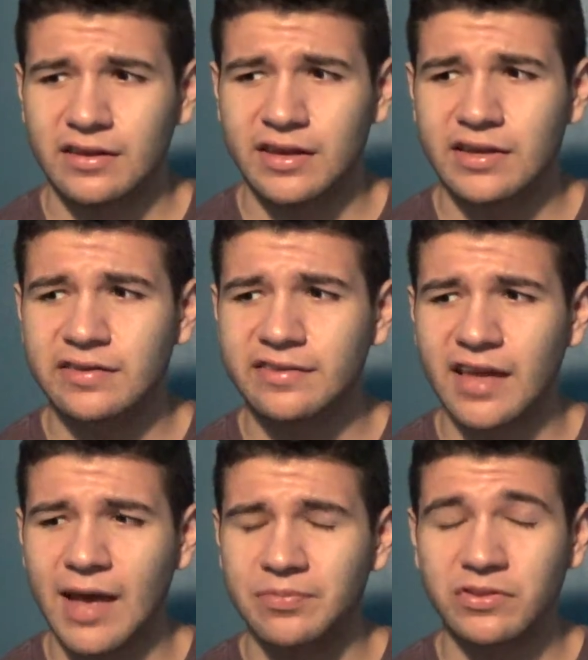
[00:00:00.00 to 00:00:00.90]
it is
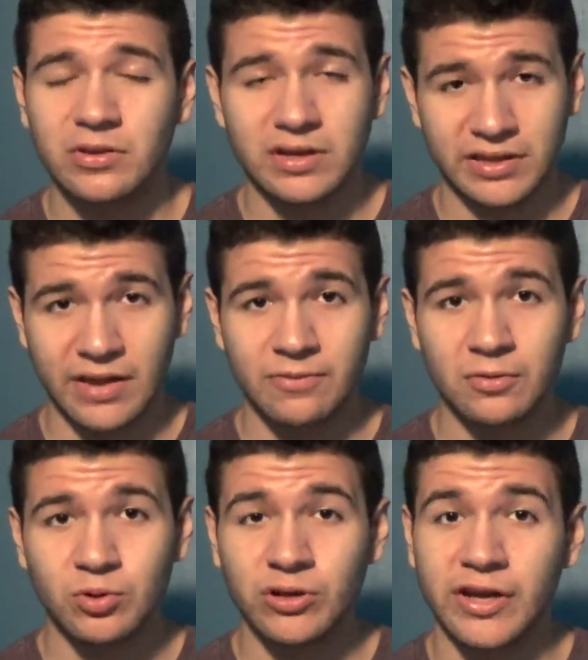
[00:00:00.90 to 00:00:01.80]
absolutely
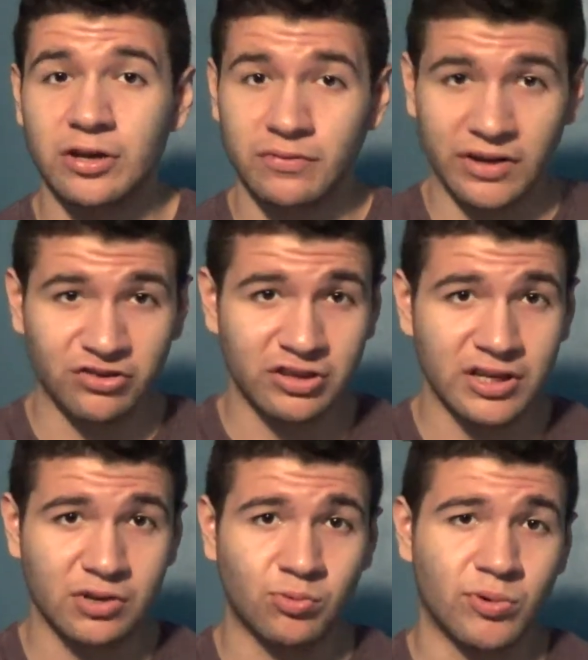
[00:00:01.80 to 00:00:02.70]
inevitable that you're eventually
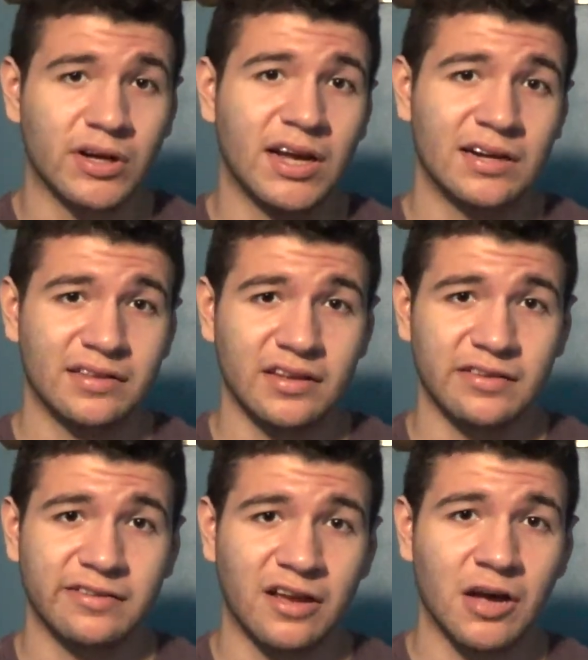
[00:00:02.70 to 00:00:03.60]
going to run out of
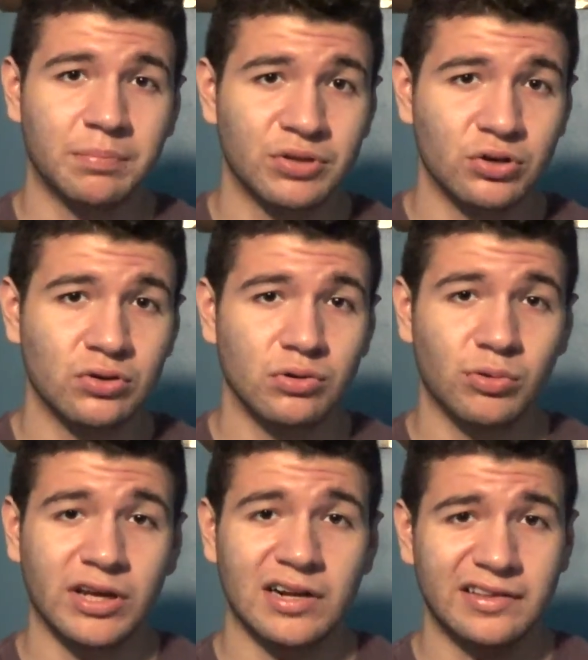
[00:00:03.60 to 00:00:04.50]
things to upload,
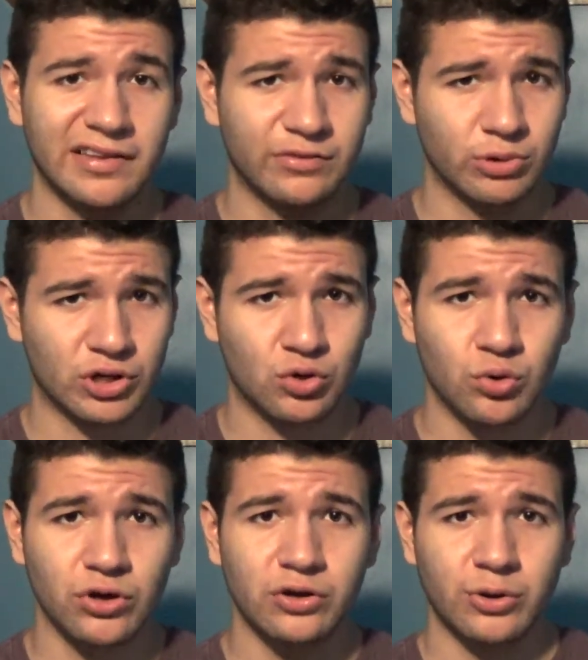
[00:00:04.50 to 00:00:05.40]
run out of things to
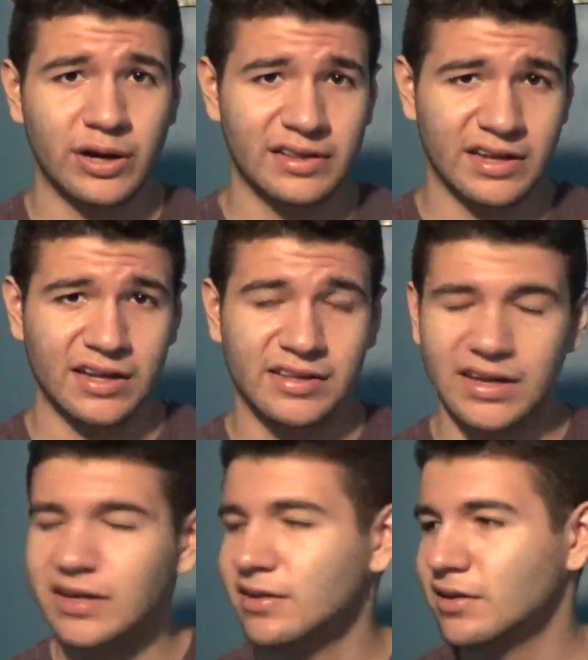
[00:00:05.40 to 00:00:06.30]
record or anything like
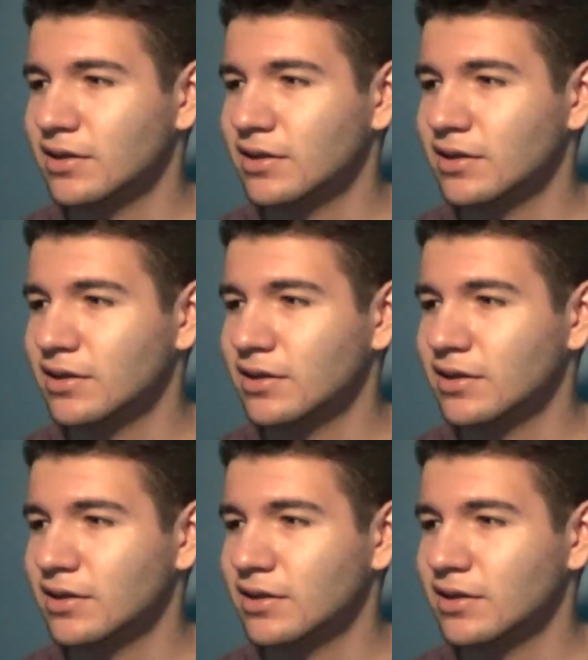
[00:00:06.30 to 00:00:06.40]
that.